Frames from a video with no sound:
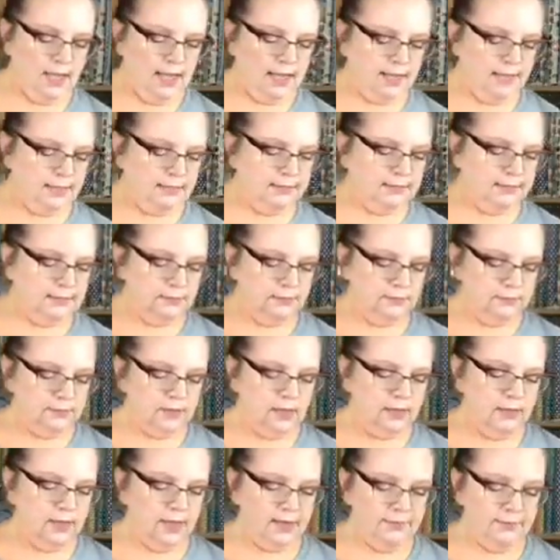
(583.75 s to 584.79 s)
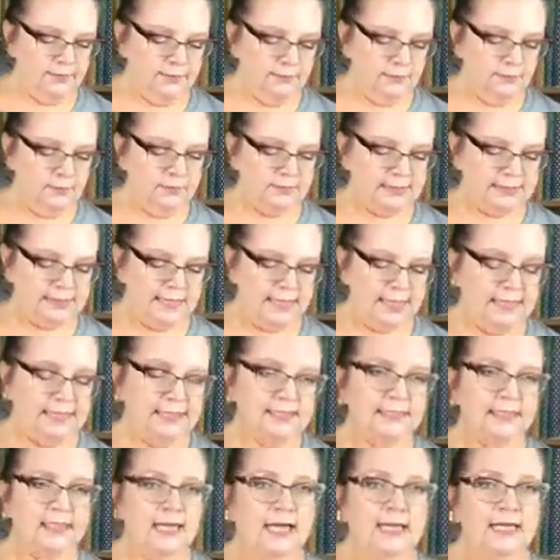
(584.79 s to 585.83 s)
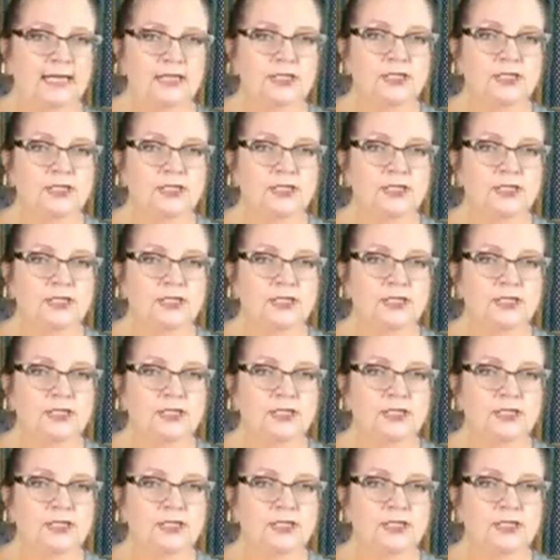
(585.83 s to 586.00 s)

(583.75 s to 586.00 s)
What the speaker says: And so a lot of people will say it's 9